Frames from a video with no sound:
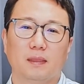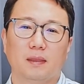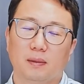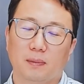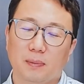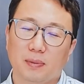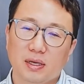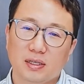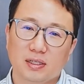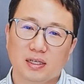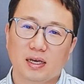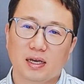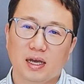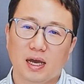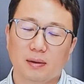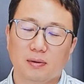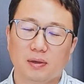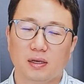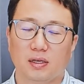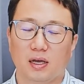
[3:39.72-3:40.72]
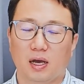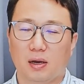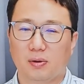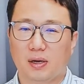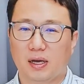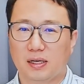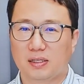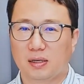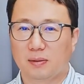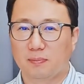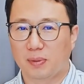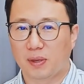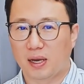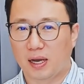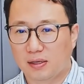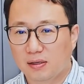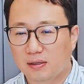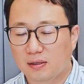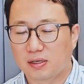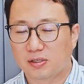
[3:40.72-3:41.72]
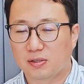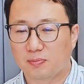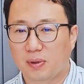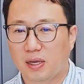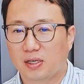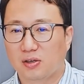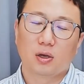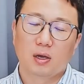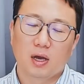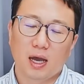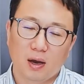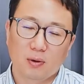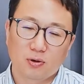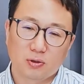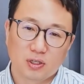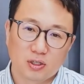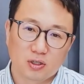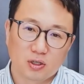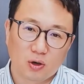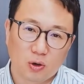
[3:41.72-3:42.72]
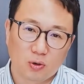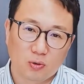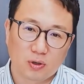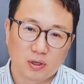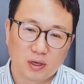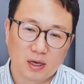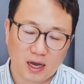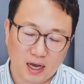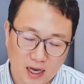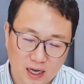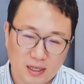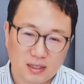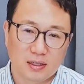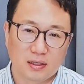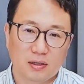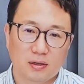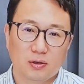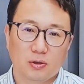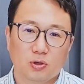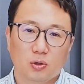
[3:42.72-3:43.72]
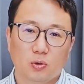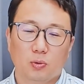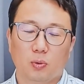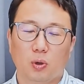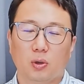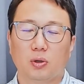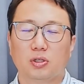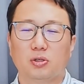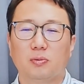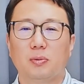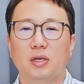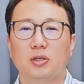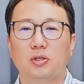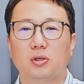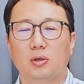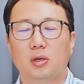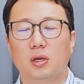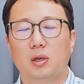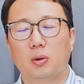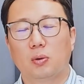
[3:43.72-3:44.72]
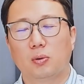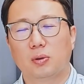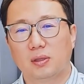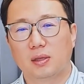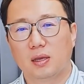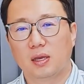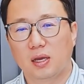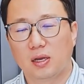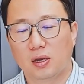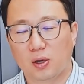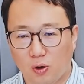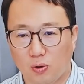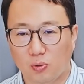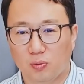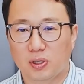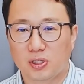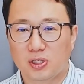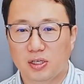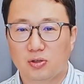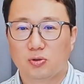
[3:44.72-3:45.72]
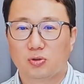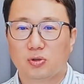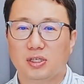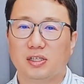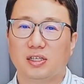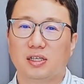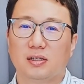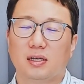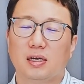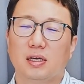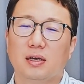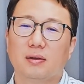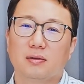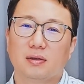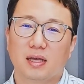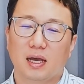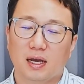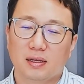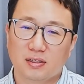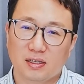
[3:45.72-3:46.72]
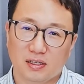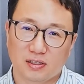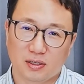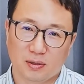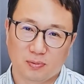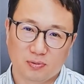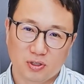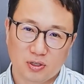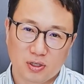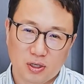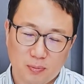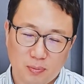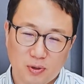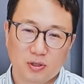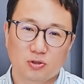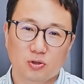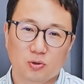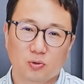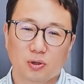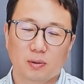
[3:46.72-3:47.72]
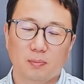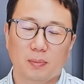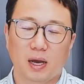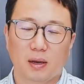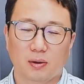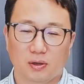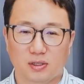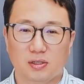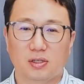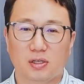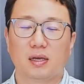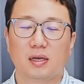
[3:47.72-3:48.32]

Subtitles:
This can have a direct impact. The special housing loan and newborn special loan, along with increasing the gift tax exemption limit during marriage,